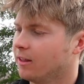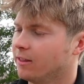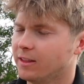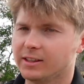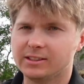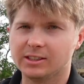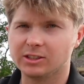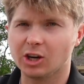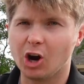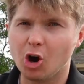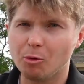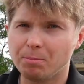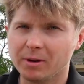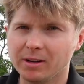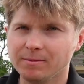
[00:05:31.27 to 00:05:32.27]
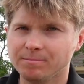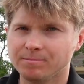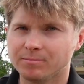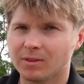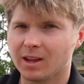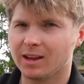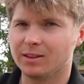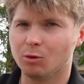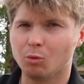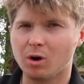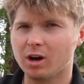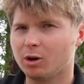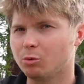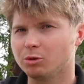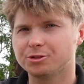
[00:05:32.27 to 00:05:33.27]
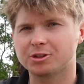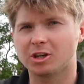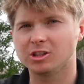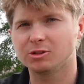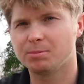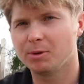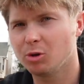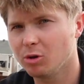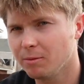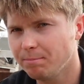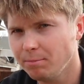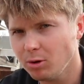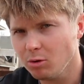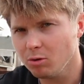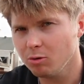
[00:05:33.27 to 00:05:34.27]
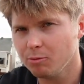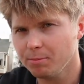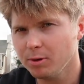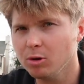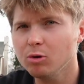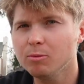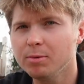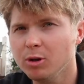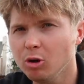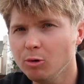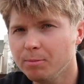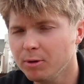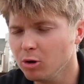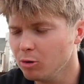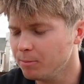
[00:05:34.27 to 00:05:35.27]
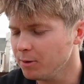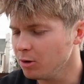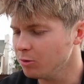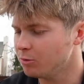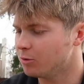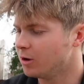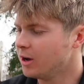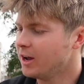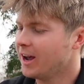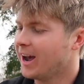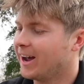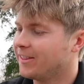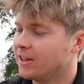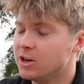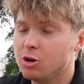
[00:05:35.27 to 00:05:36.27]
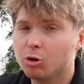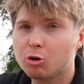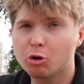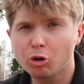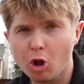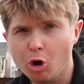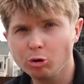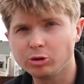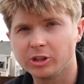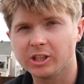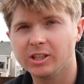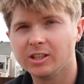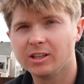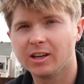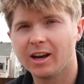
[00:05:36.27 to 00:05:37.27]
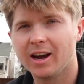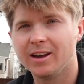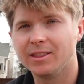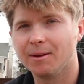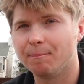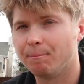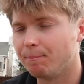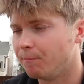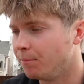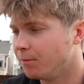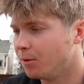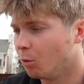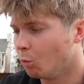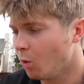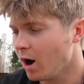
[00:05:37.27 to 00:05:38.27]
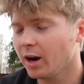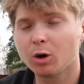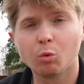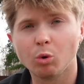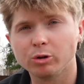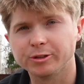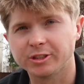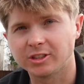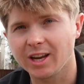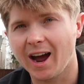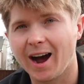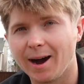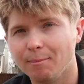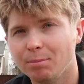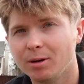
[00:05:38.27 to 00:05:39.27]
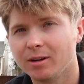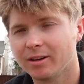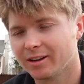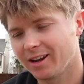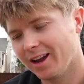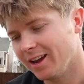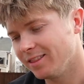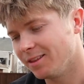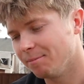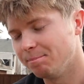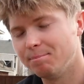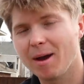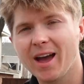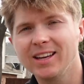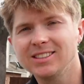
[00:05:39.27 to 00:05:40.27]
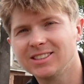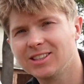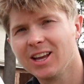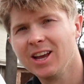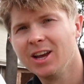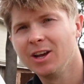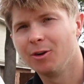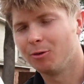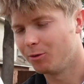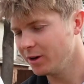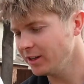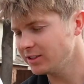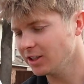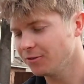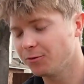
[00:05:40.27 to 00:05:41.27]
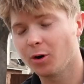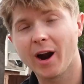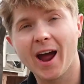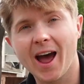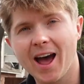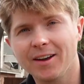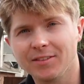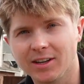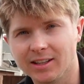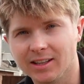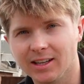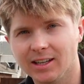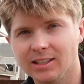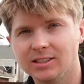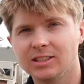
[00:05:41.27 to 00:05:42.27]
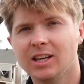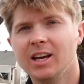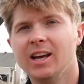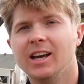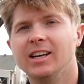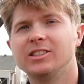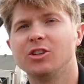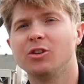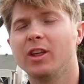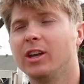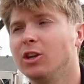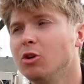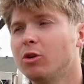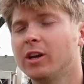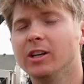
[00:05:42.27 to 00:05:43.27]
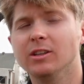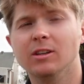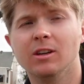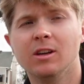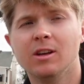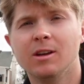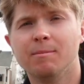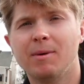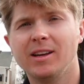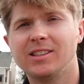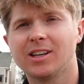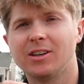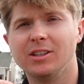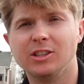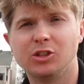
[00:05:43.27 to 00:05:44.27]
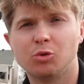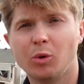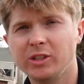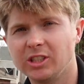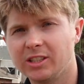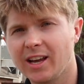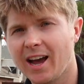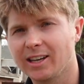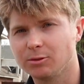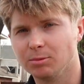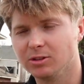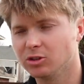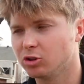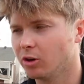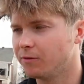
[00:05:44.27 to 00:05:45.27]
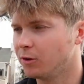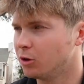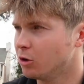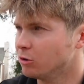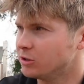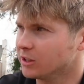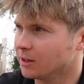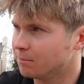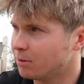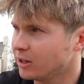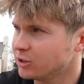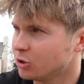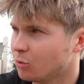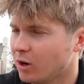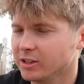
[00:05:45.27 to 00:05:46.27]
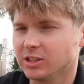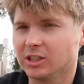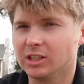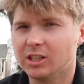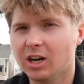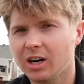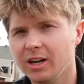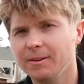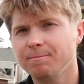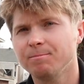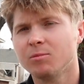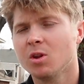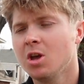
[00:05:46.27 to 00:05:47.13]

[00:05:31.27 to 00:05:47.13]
this is open, and the water will start spewing, pew, pew, pew, pew, pew. And then you'll close it, and the water will stop, okay? The best reason for having this is so that you can basically switch attachments. So if you're using a pressure washing gun,